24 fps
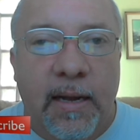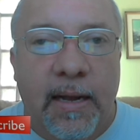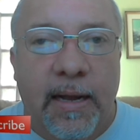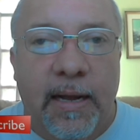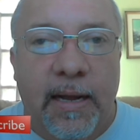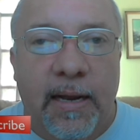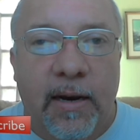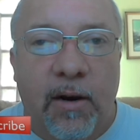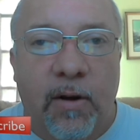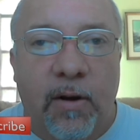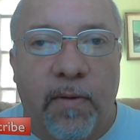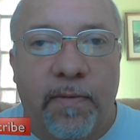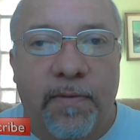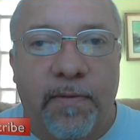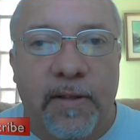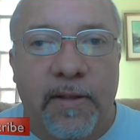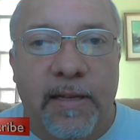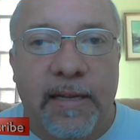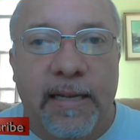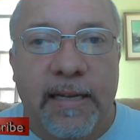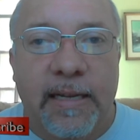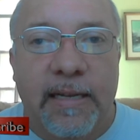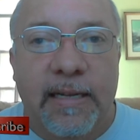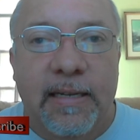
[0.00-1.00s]
And
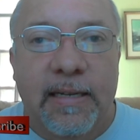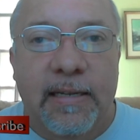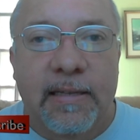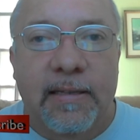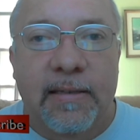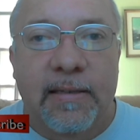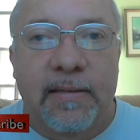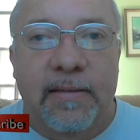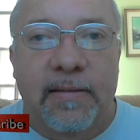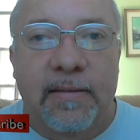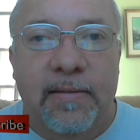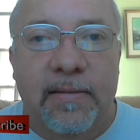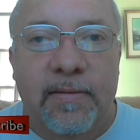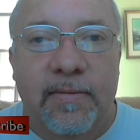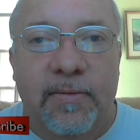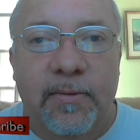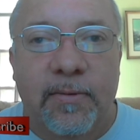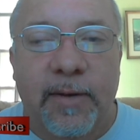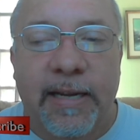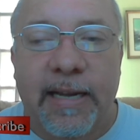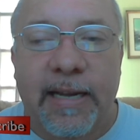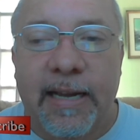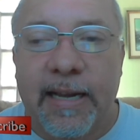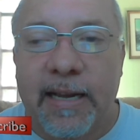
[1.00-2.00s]
hopefully
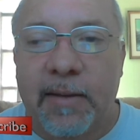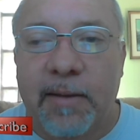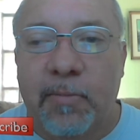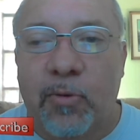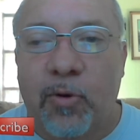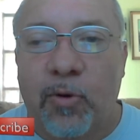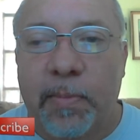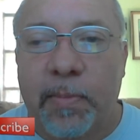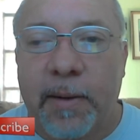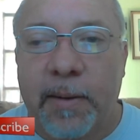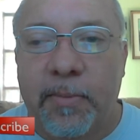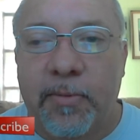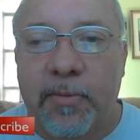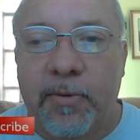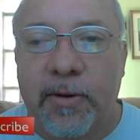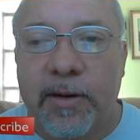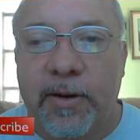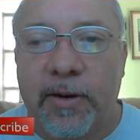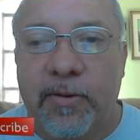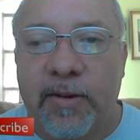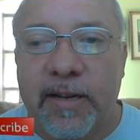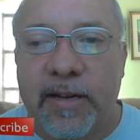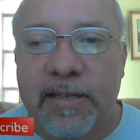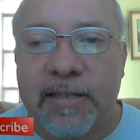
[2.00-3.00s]
we can get more people
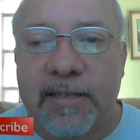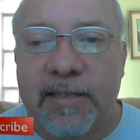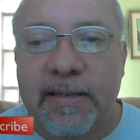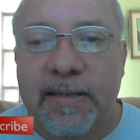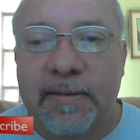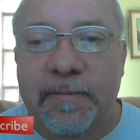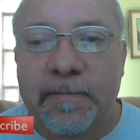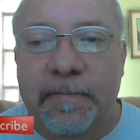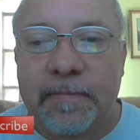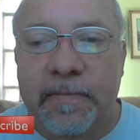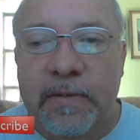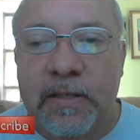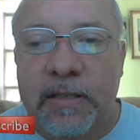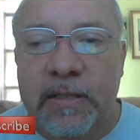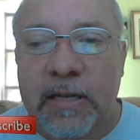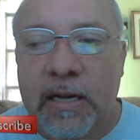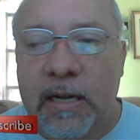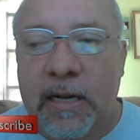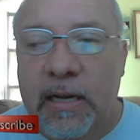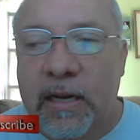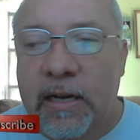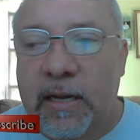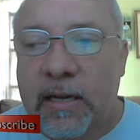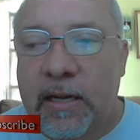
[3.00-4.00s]
interested.
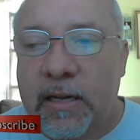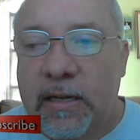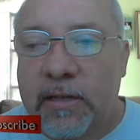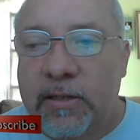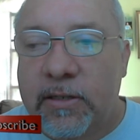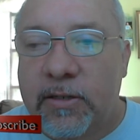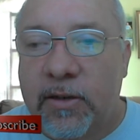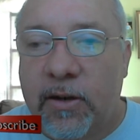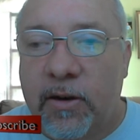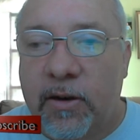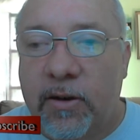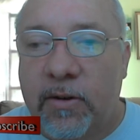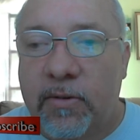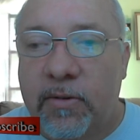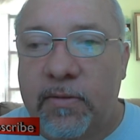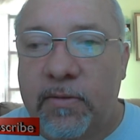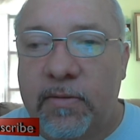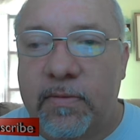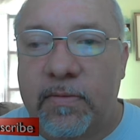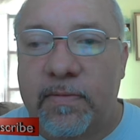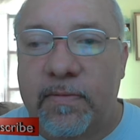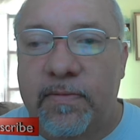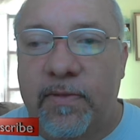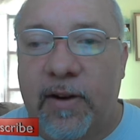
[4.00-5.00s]
So
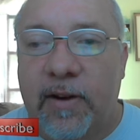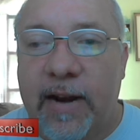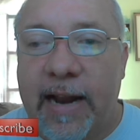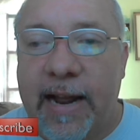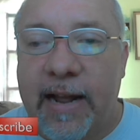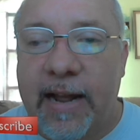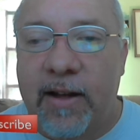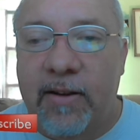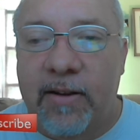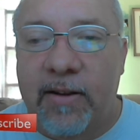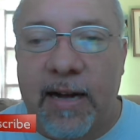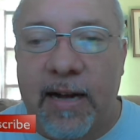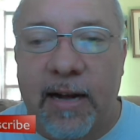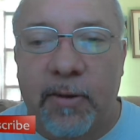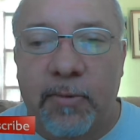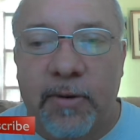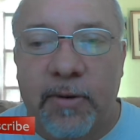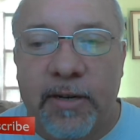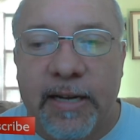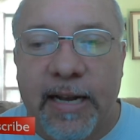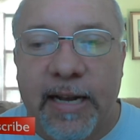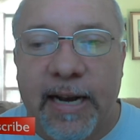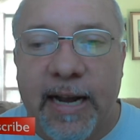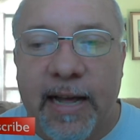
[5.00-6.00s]
for now, I
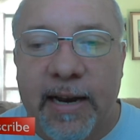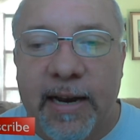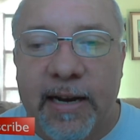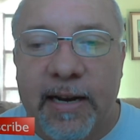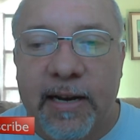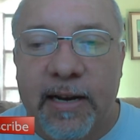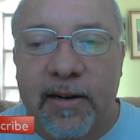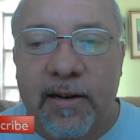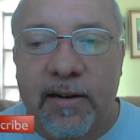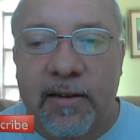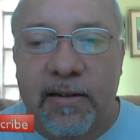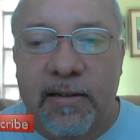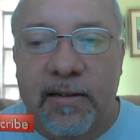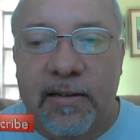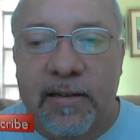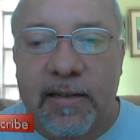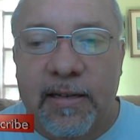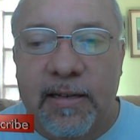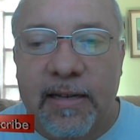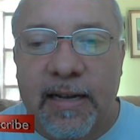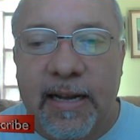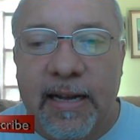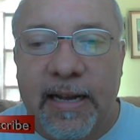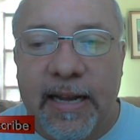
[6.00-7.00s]
will get out of here.
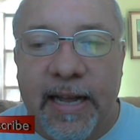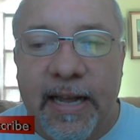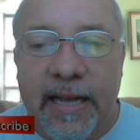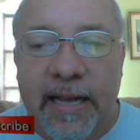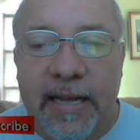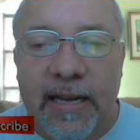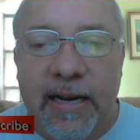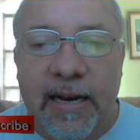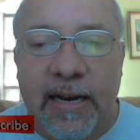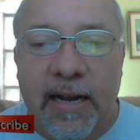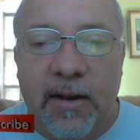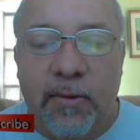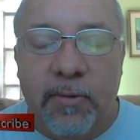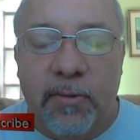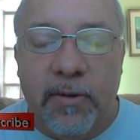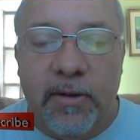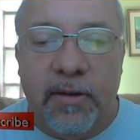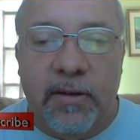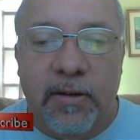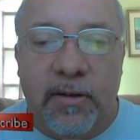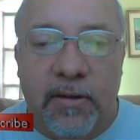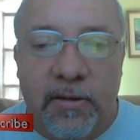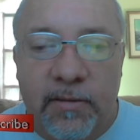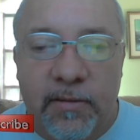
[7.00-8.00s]
Again, I
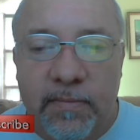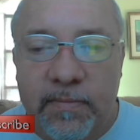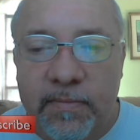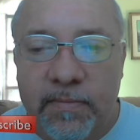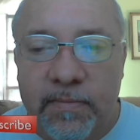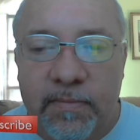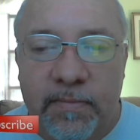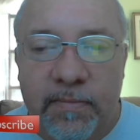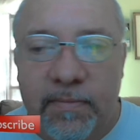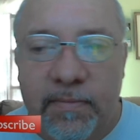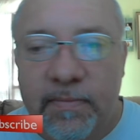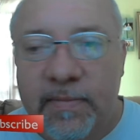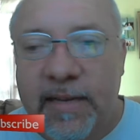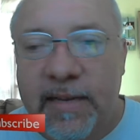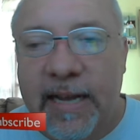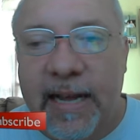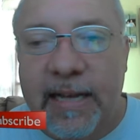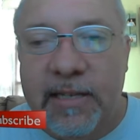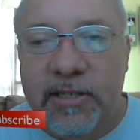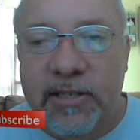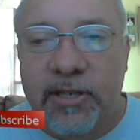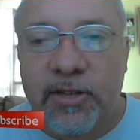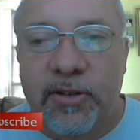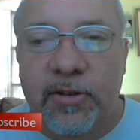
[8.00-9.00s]
will
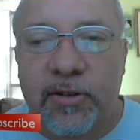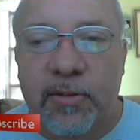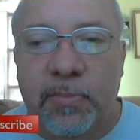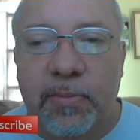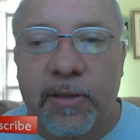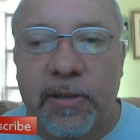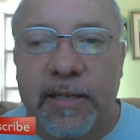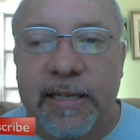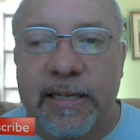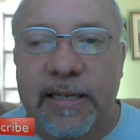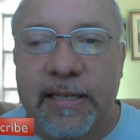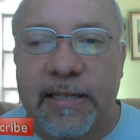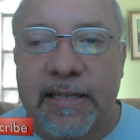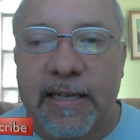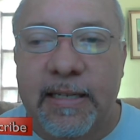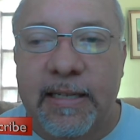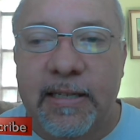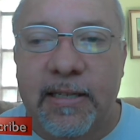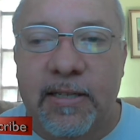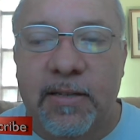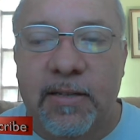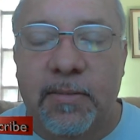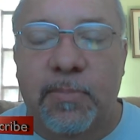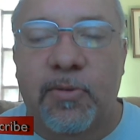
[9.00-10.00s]
ask you to please
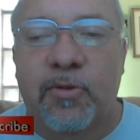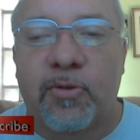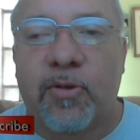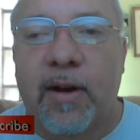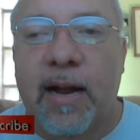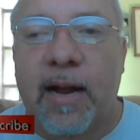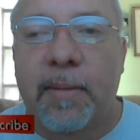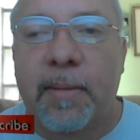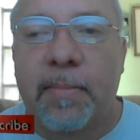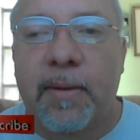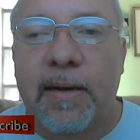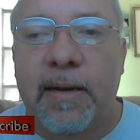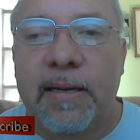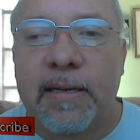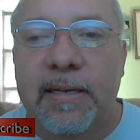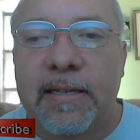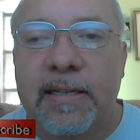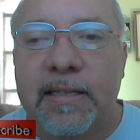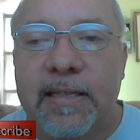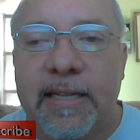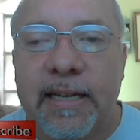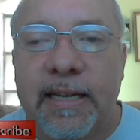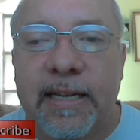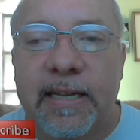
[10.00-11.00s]
hit the subscribe button
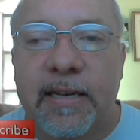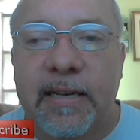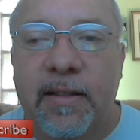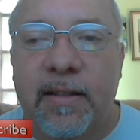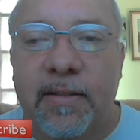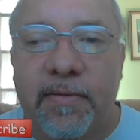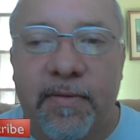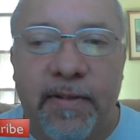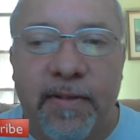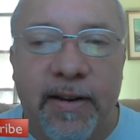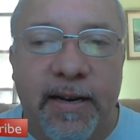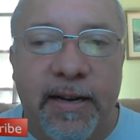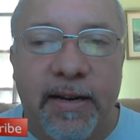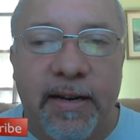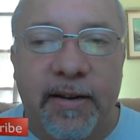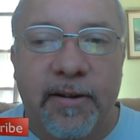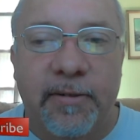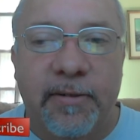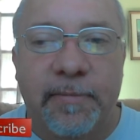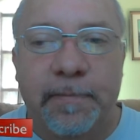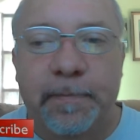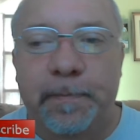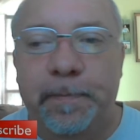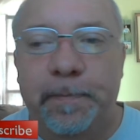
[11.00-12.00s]
at the end of the
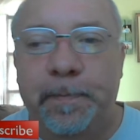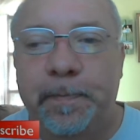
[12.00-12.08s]
video.